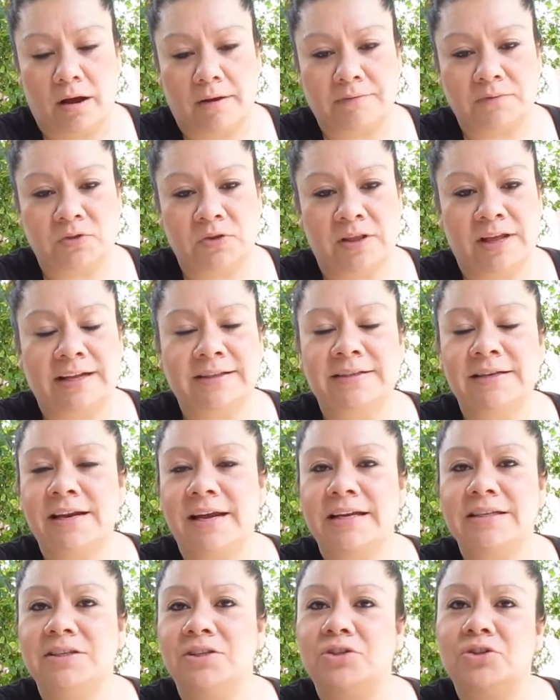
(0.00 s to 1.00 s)
So that's a
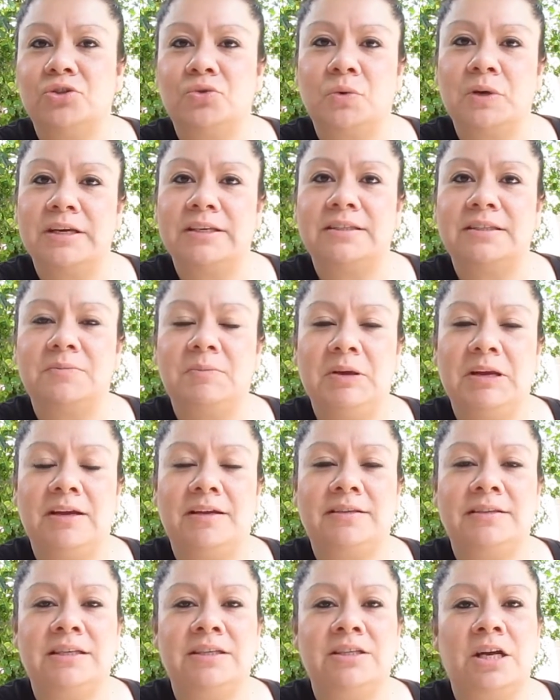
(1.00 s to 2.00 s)
nice little twist,
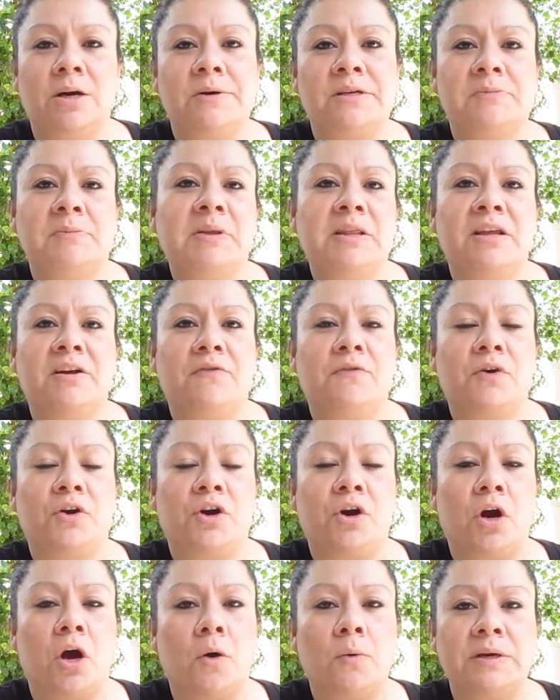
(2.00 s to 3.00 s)
because he's always been there for
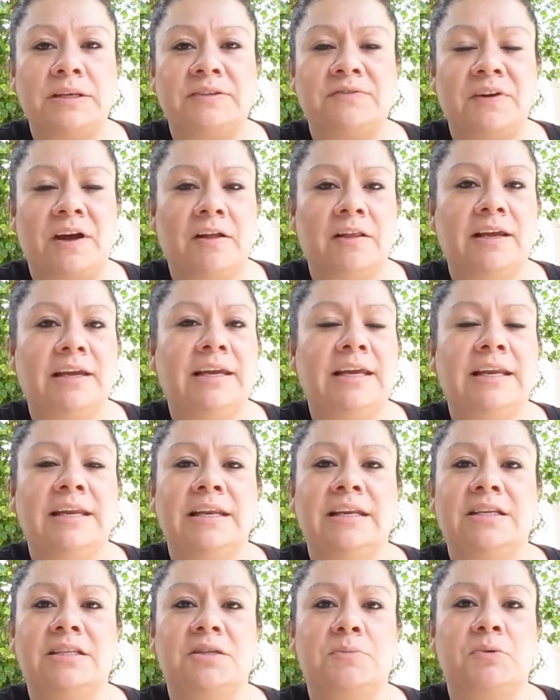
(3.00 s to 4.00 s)
her, always felt like he
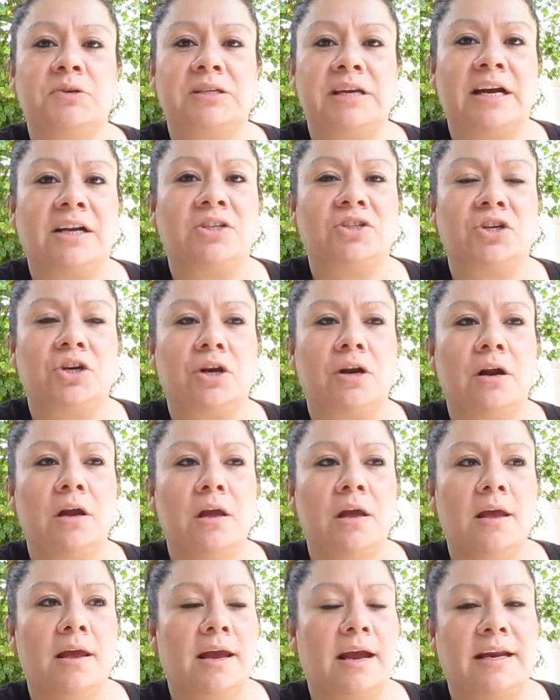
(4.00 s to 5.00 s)
needed to protect her,
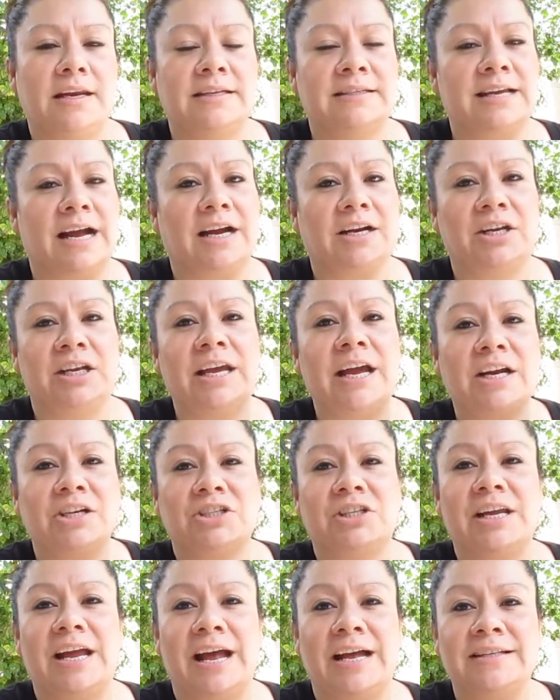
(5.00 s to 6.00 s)
and he
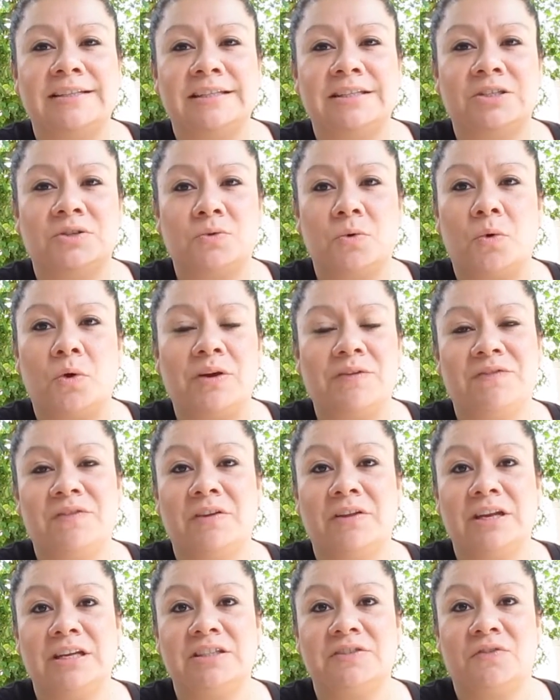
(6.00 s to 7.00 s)
actually has these growing
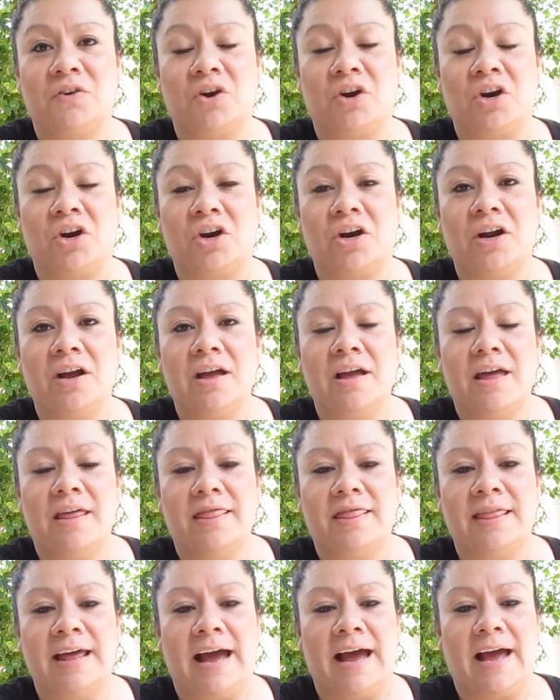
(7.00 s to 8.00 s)
feelings for her
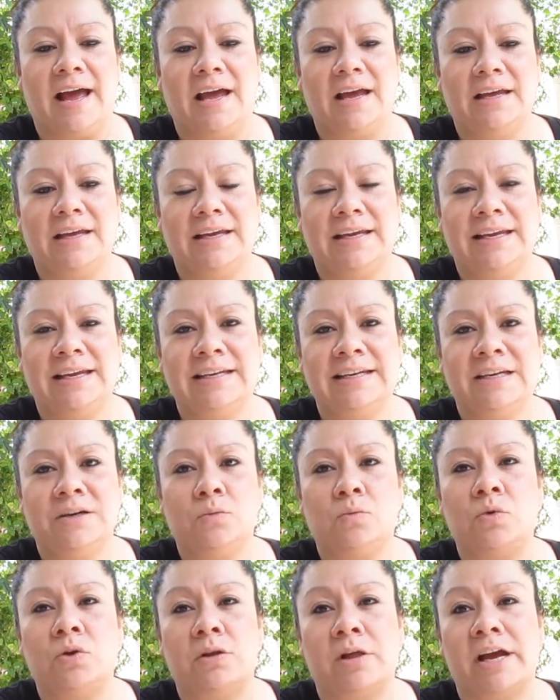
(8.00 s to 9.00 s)
that he
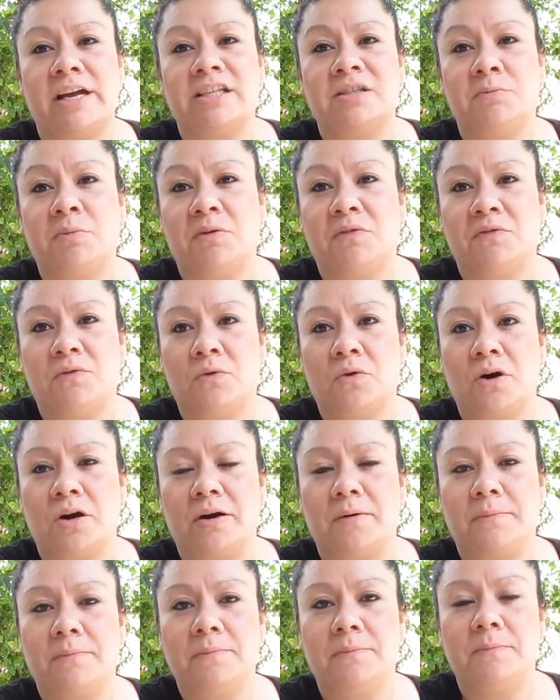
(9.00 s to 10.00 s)
didn't realize before,